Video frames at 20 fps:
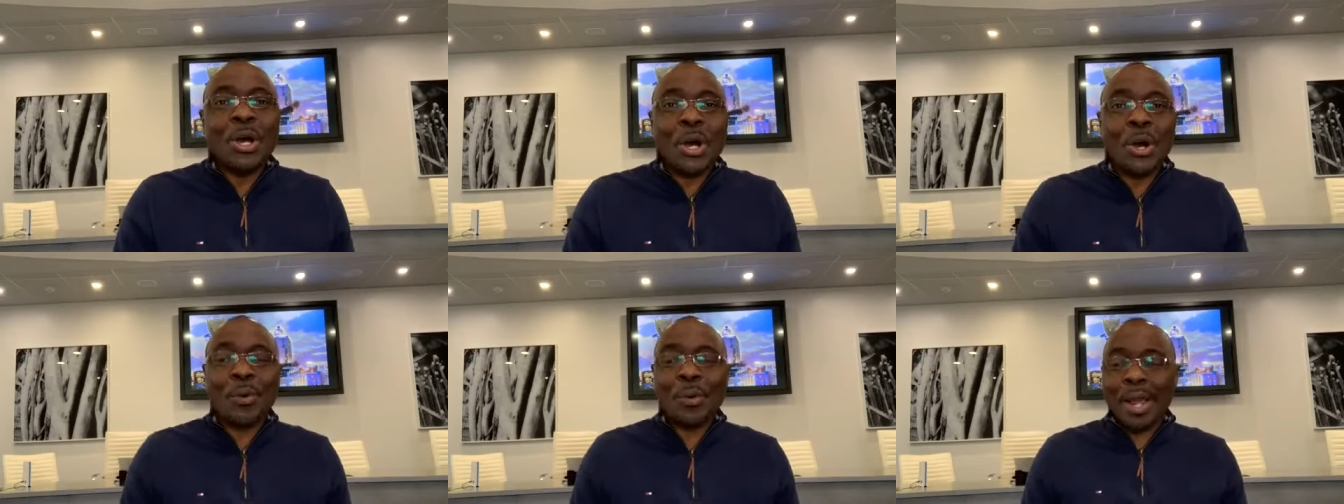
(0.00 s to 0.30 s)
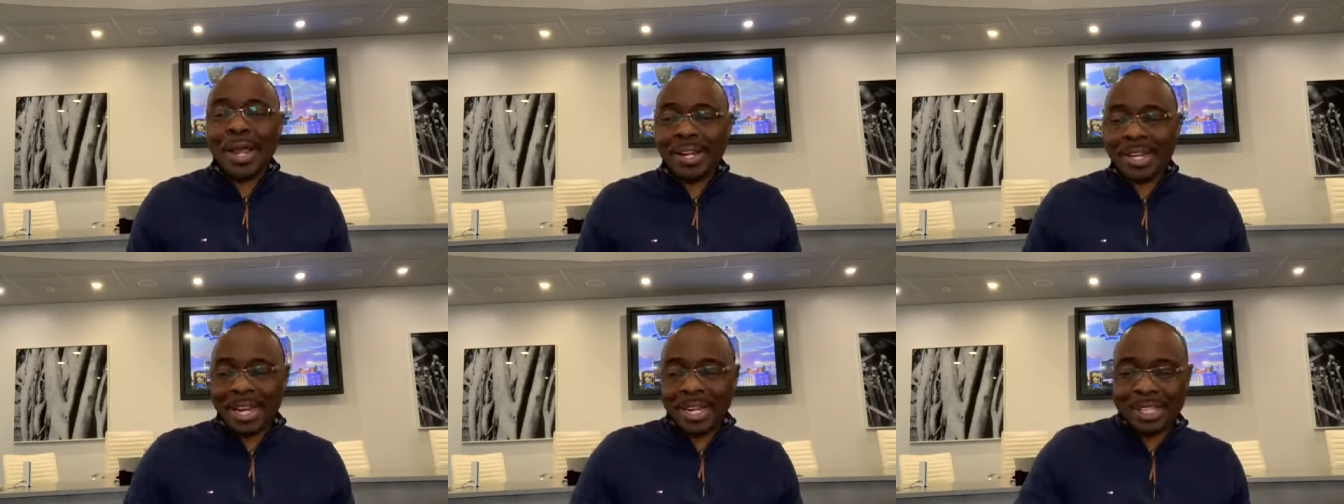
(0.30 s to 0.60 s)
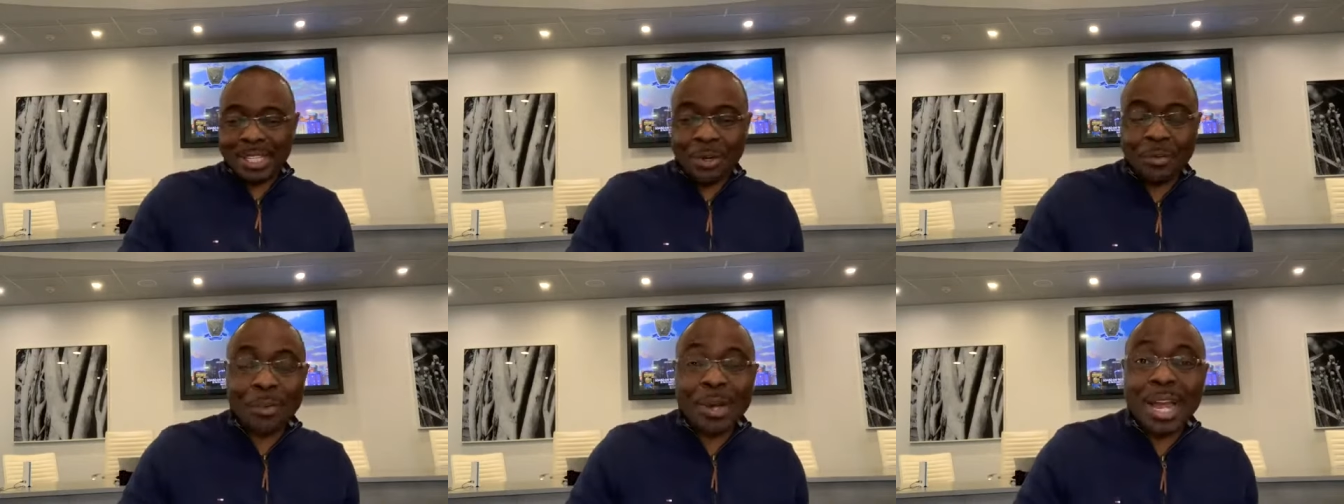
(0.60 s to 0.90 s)
All right, I
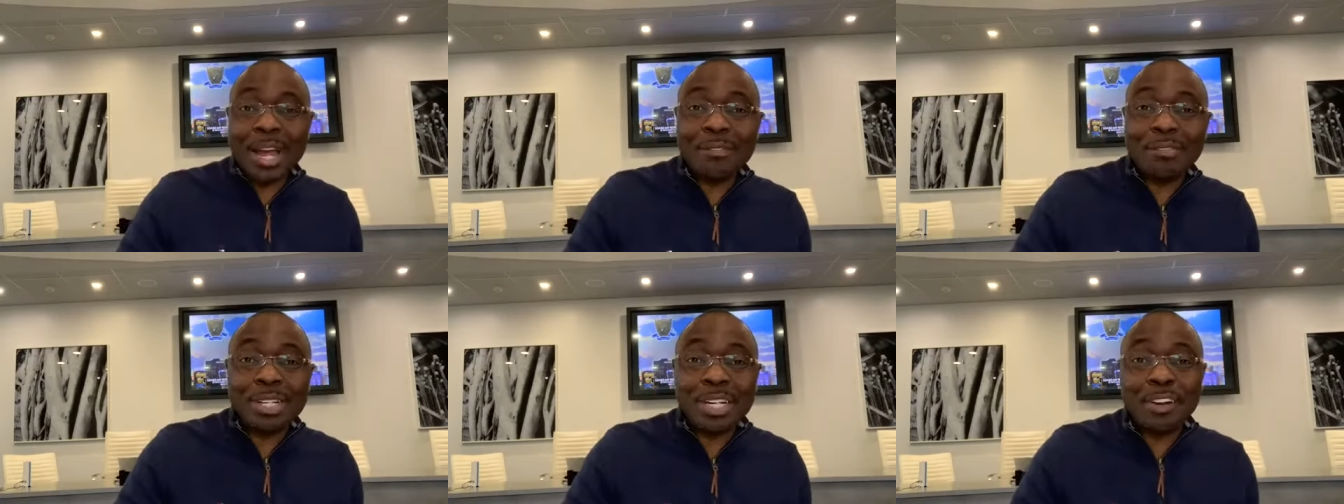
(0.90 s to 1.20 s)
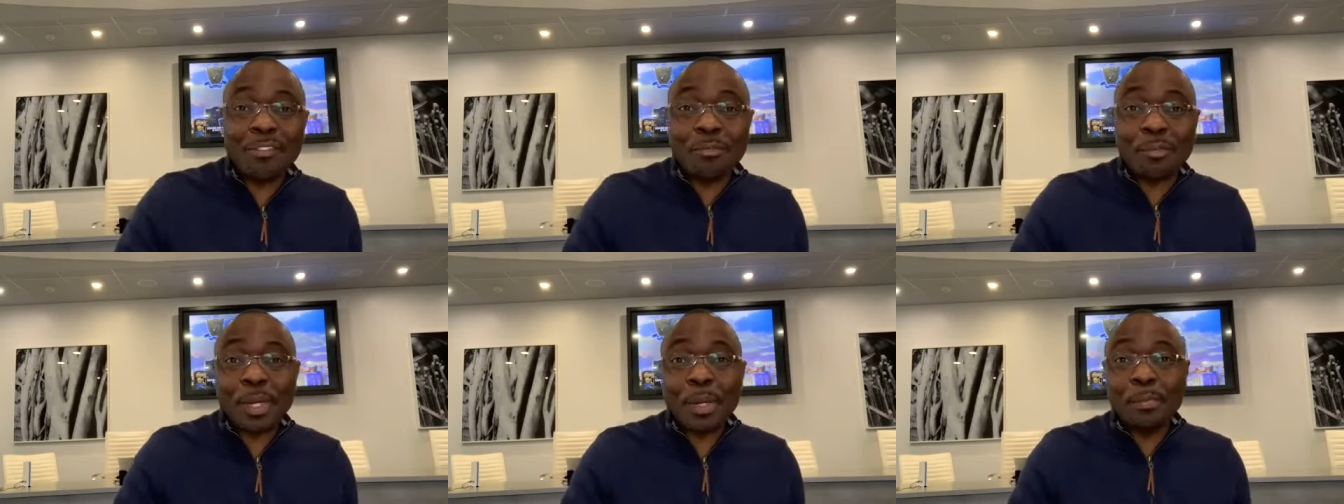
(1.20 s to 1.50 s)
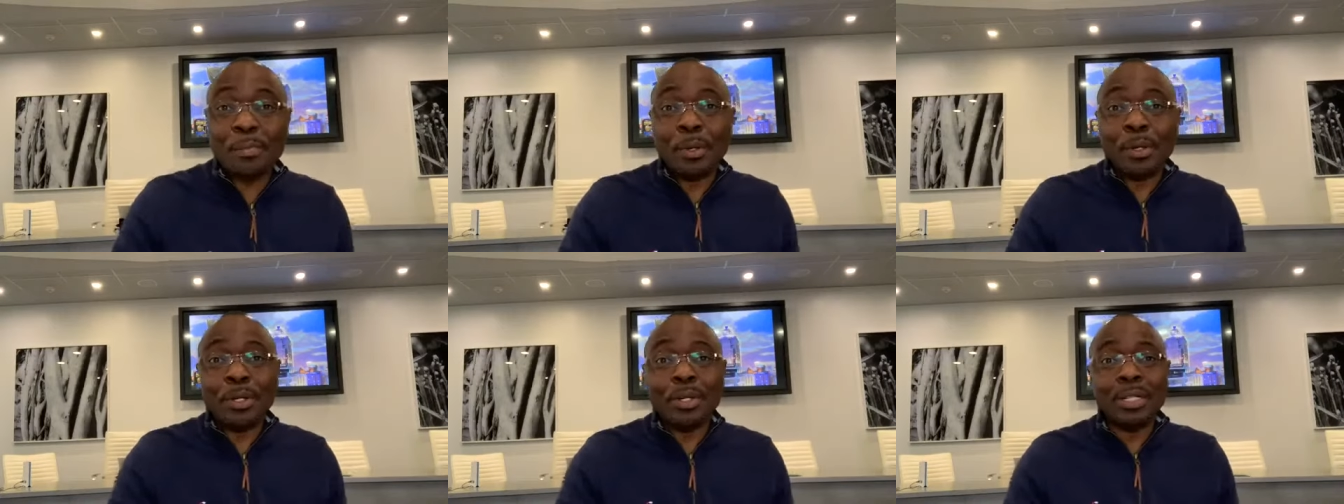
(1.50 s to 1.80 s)
think we have enough
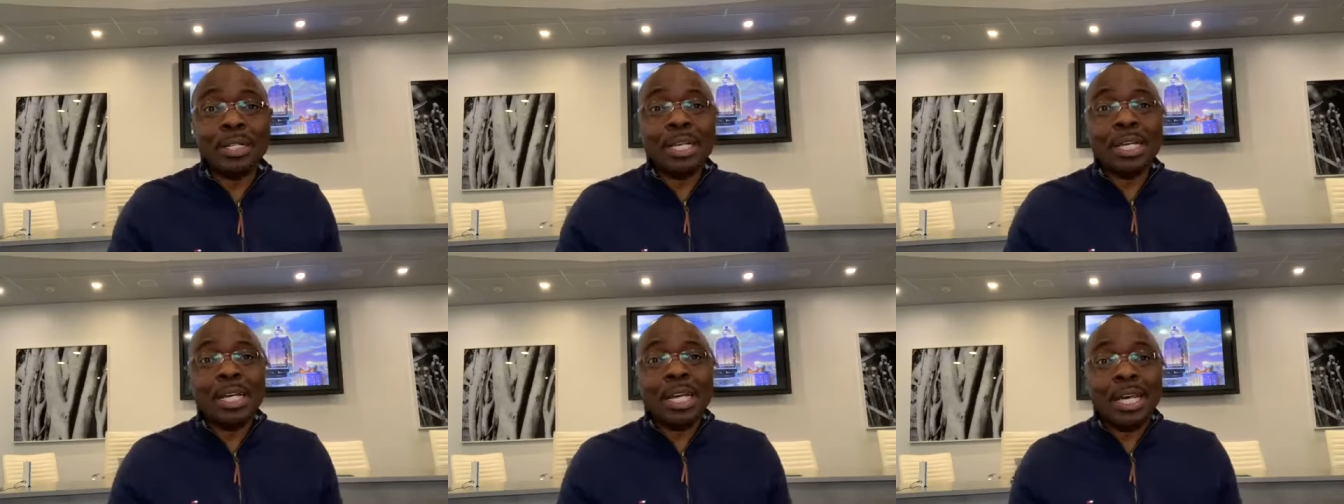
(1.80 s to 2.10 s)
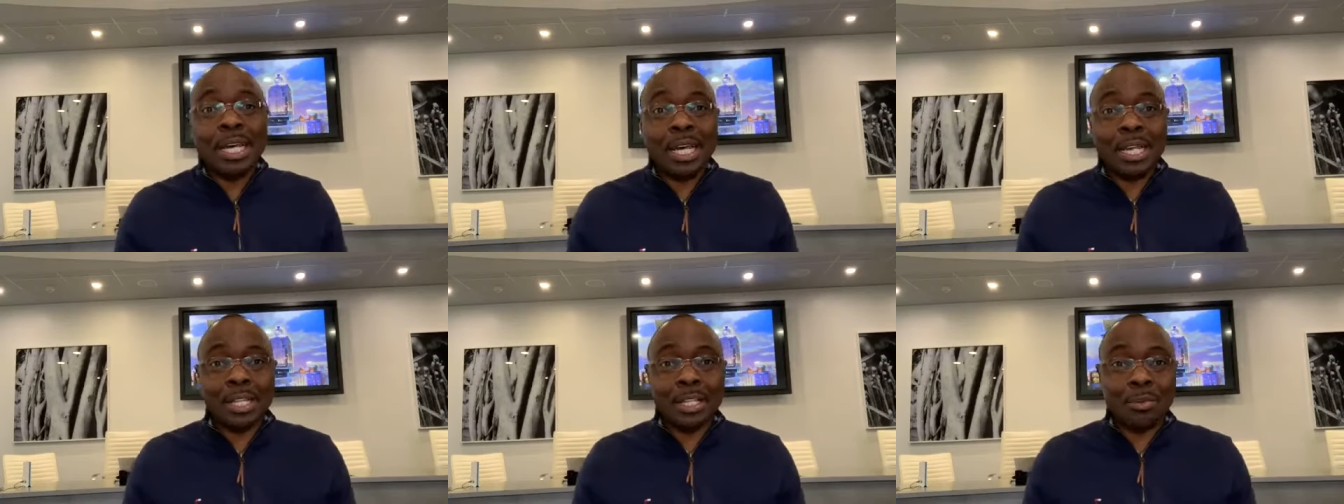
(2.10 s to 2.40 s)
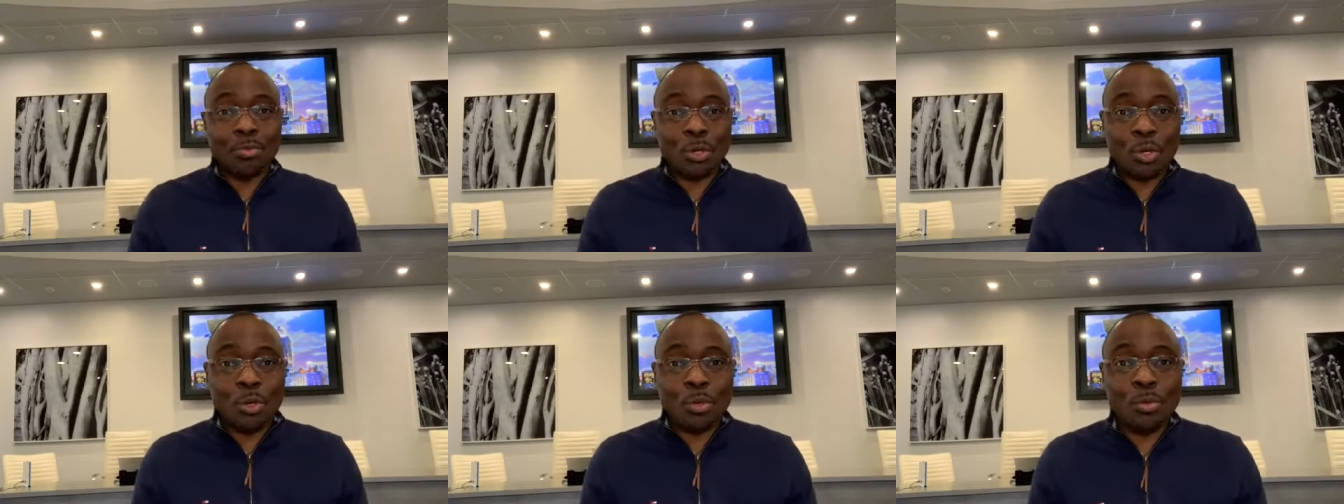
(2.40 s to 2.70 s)
people in
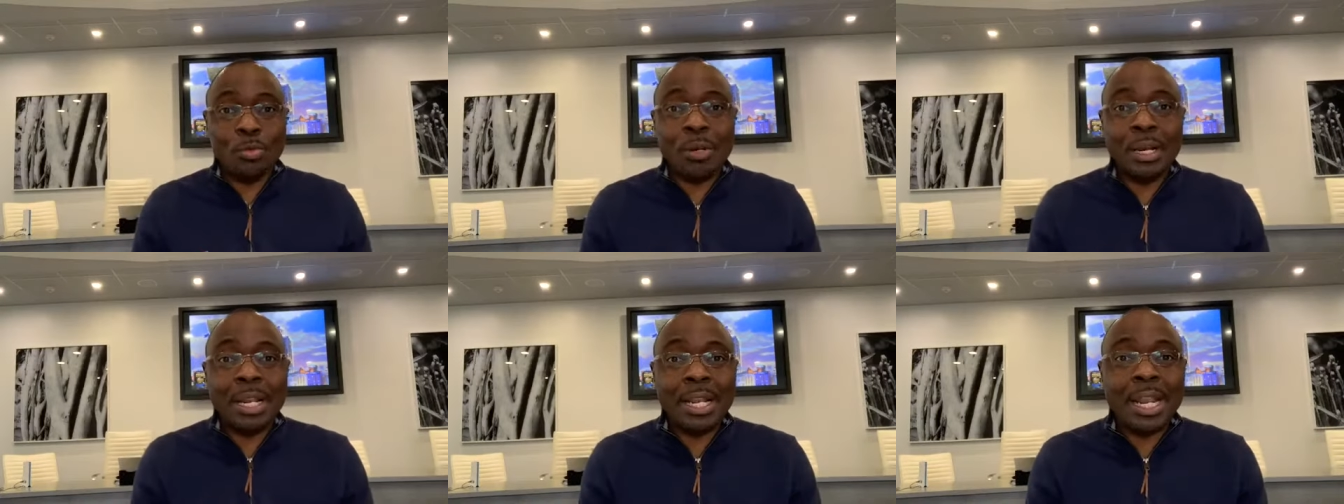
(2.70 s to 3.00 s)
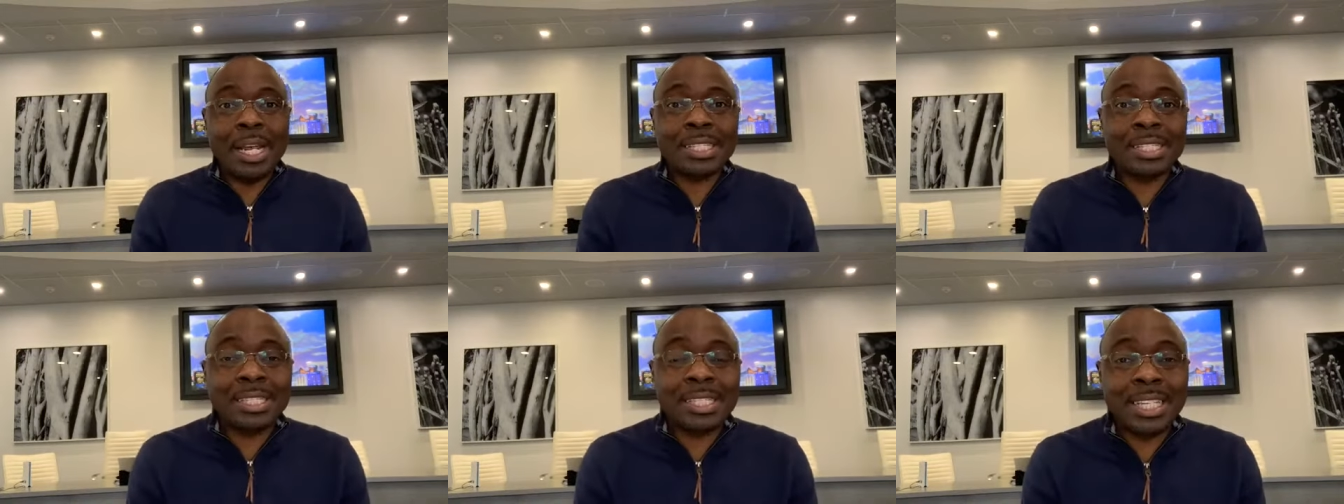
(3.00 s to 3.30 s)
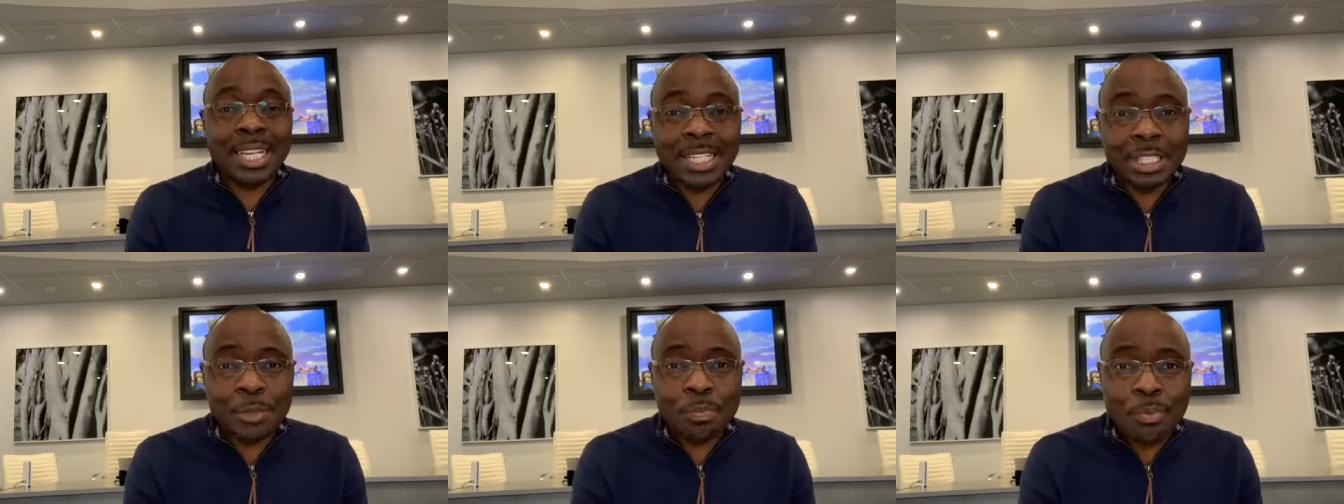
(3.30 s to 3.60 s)
the room.
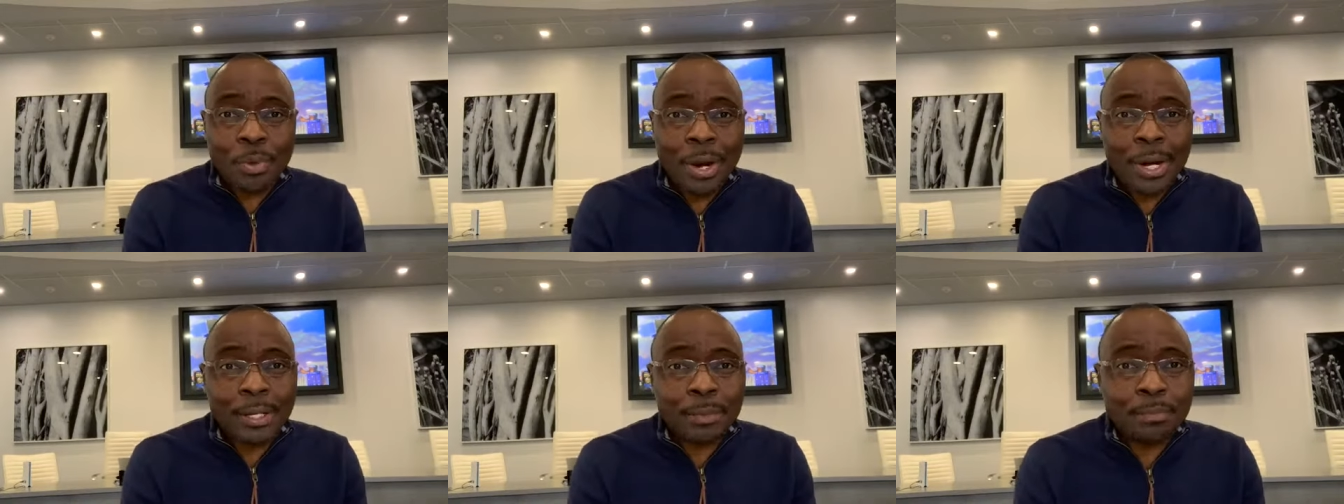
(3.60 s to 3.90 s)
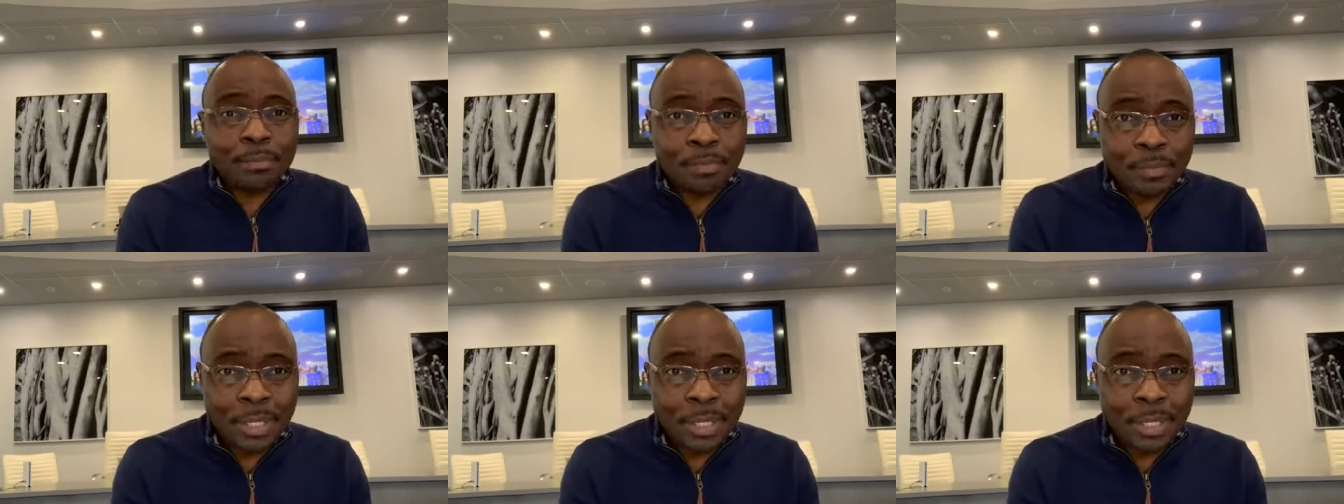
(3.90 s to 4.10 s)
Let's let's pray.